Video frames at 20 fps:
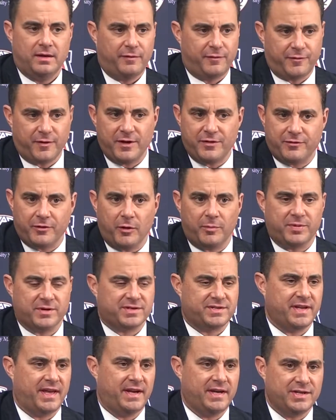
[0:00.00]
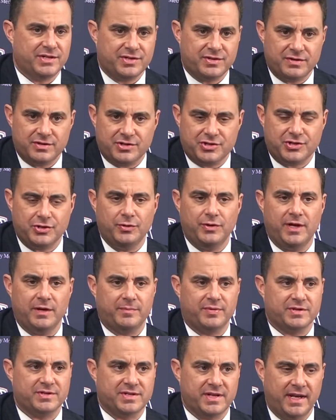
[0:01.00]
free throw percentage, shooting
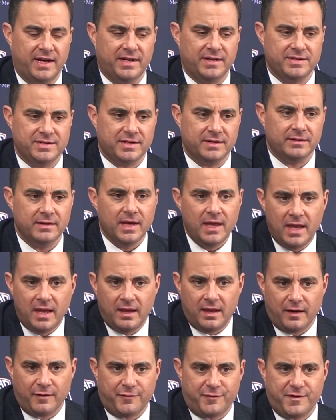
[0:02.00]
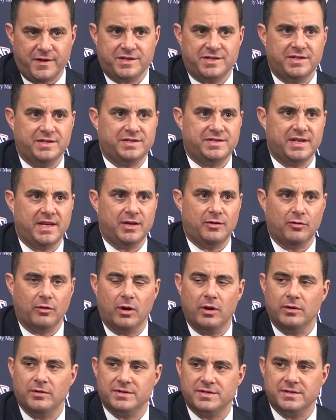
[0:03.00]
percentage, and efficiency
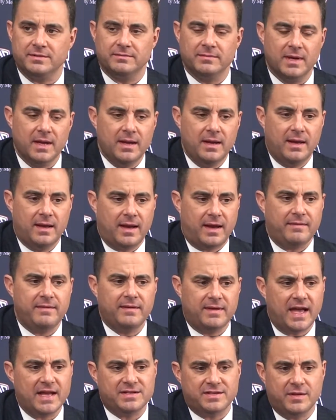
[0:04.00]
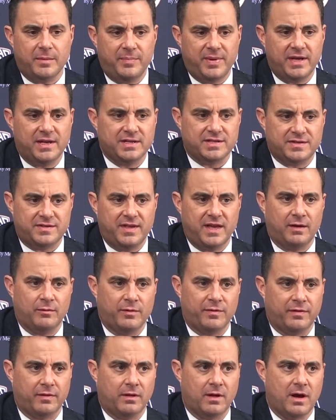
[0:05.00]
grows. And I think that's the biggest thing
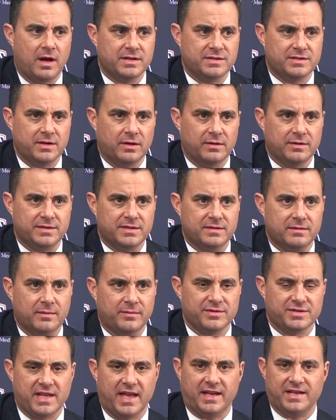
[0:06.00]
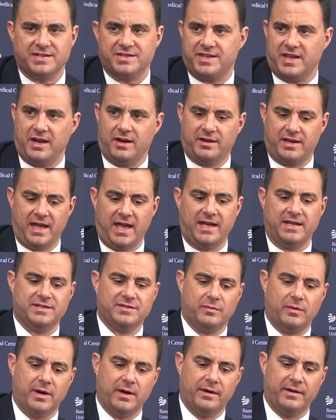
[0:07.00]
with Alonzo. It's almost like a
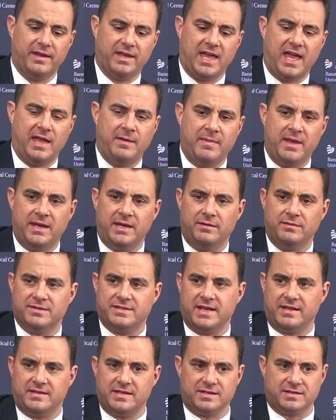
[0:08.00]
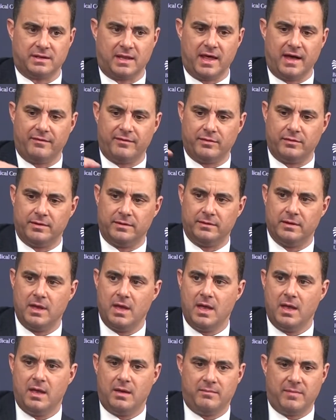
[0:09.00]
staircase where he came in, he was at this level, and
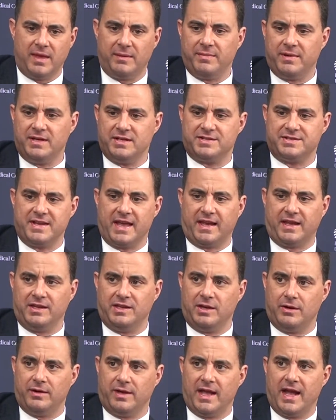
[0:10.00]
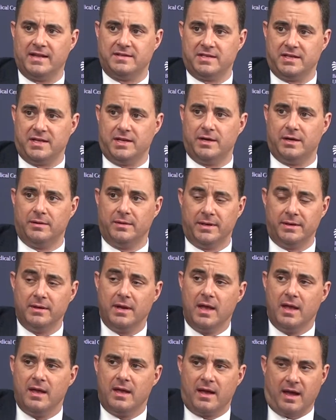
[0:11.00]
maybe in his second year he got to here.
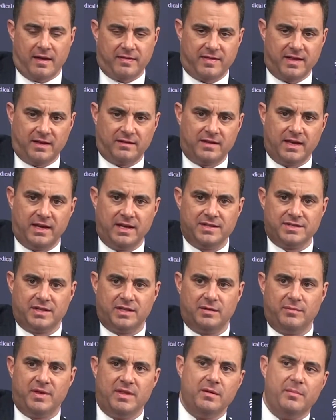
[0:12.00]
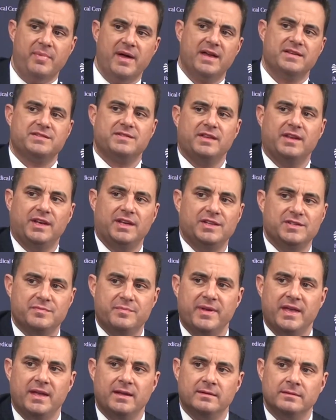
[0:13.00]
I think that he's going to be the best that he's
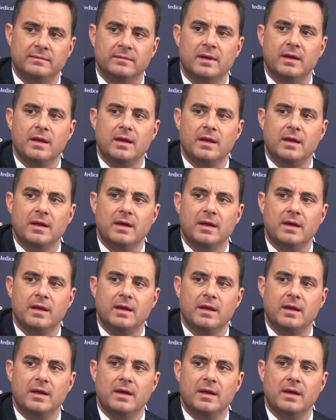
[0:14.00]
been.